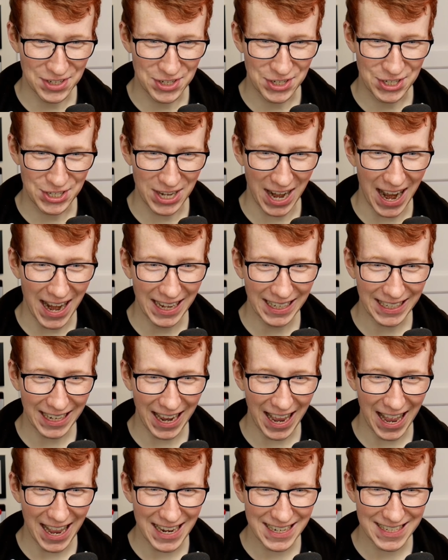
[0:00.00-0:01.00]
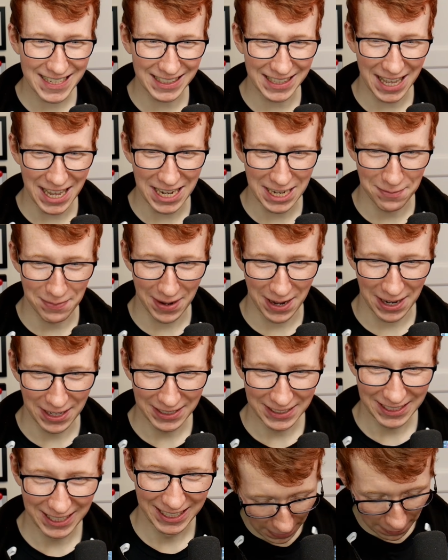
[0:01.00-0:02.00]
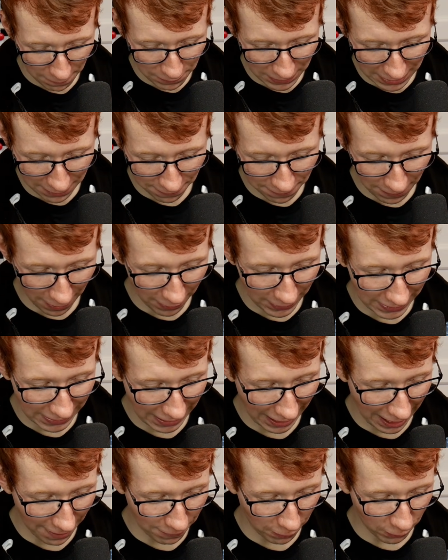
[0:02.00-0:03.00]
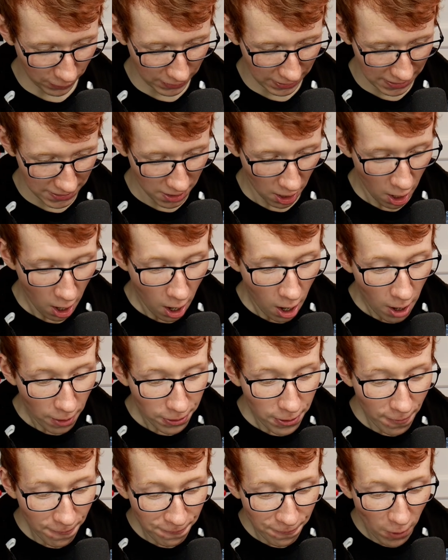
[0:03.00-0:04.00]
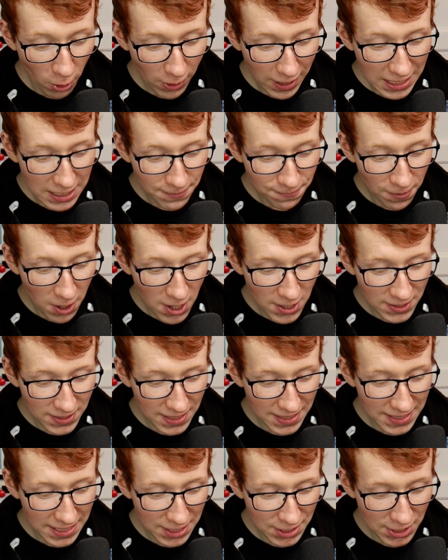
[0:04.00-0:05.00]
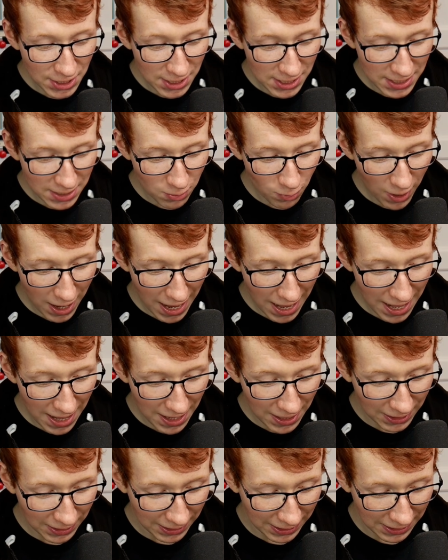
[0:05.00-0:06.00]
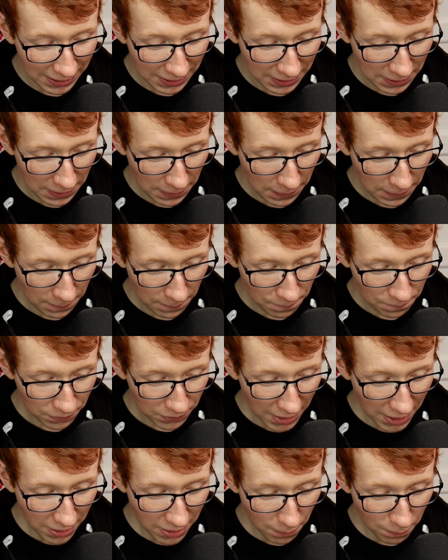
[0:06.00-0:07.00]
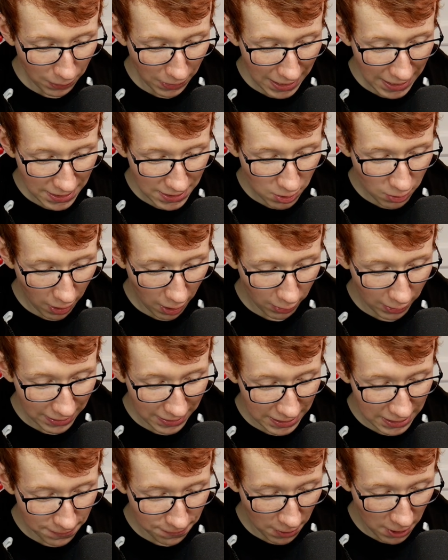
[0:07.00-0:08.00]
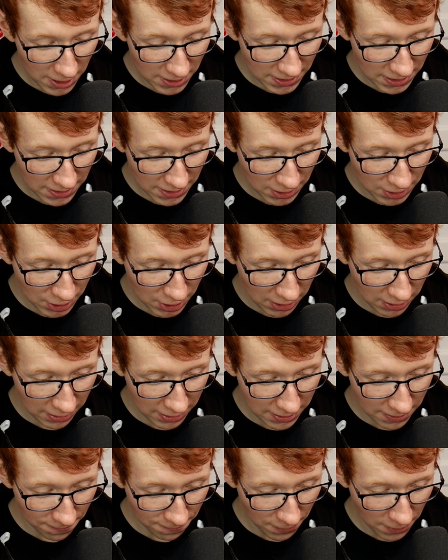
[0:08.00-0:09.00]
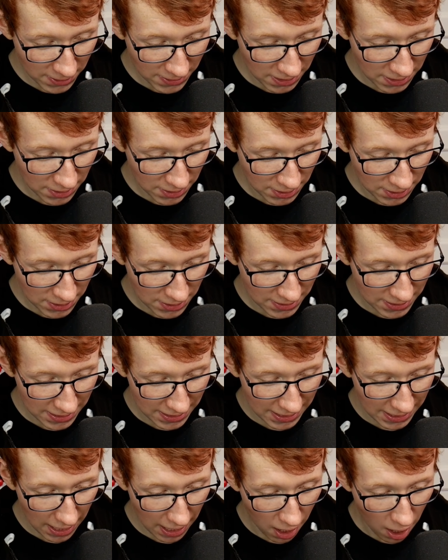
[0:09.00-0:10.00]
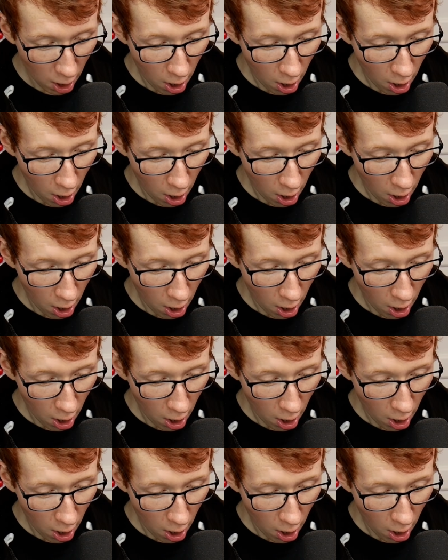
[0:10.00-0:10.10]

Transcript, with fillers: jank-ass Ledyba. I'm being very careful with these. the Furret is first edition as well. And the Blaine's Growlithe is first edition. There's some first editions in here.